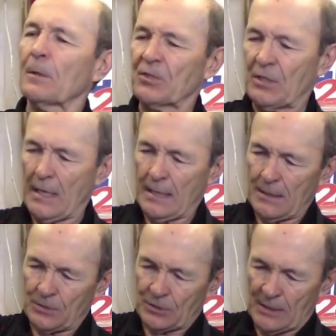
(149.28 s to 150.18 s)
First
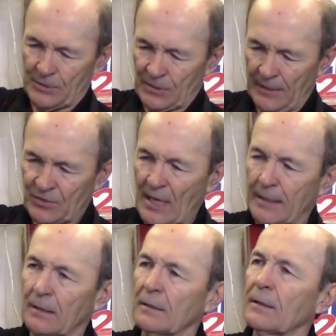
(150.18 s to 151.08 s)
stage, safe
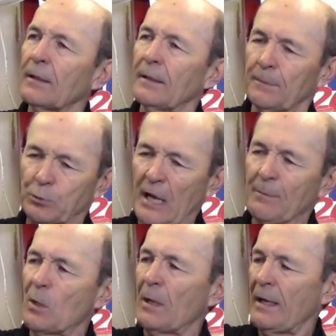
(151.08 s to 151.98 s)
second,
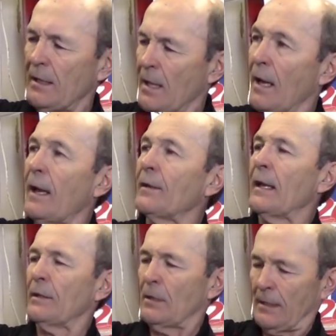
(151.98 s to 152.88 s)
primary,
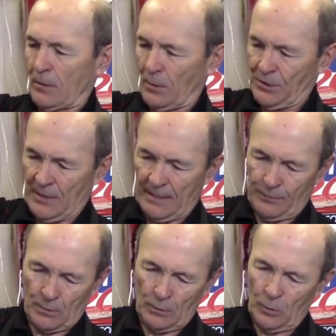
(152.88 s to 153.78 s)
and then, of course, you
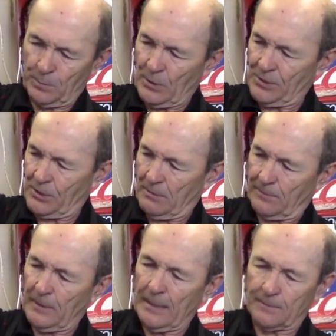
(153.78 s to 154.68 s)
have your low-pressure
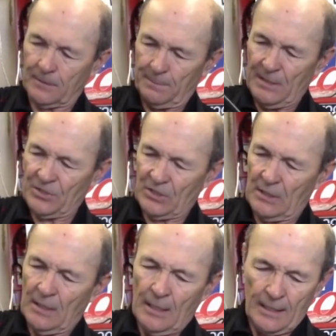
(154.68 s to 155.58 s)
inflator for the
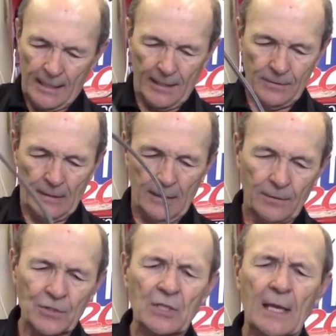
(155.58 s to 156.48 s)
BC, and
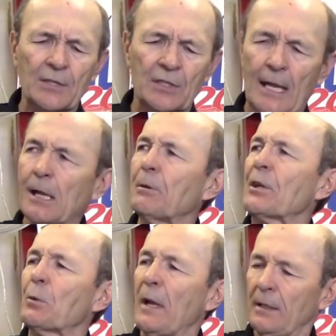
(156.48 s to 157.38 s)
in this case, an
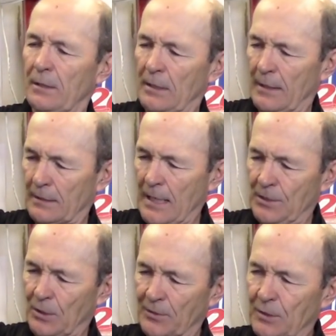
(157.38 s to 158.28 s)
air-integrated
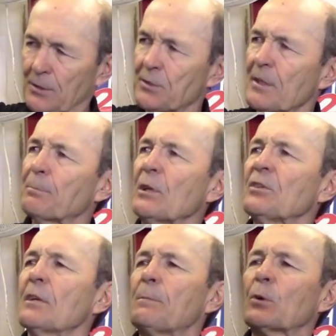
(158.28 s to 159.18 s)
gauge on it. So this is a
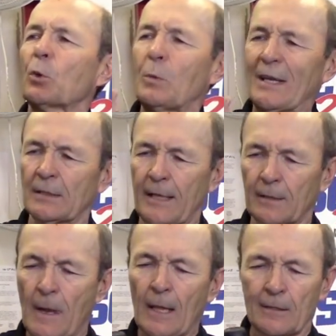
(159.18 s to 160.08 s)
pretty typical
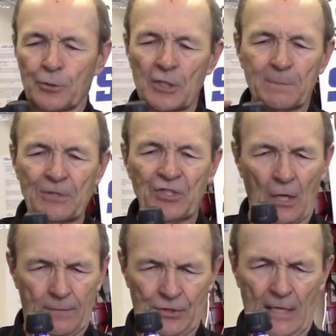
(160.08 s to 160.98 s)
regulator. It's just been
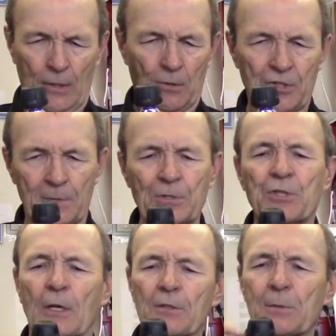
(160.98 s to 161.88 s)
serviced. I know it's just
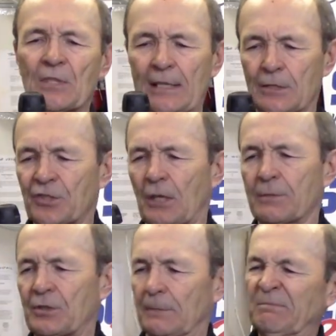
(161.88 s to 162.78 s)
been serviced because I just
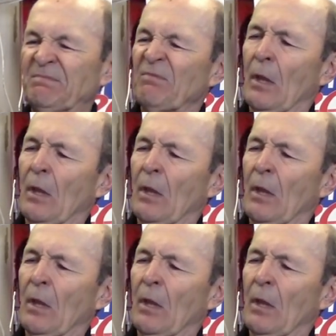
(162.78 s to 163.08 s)
serviced it.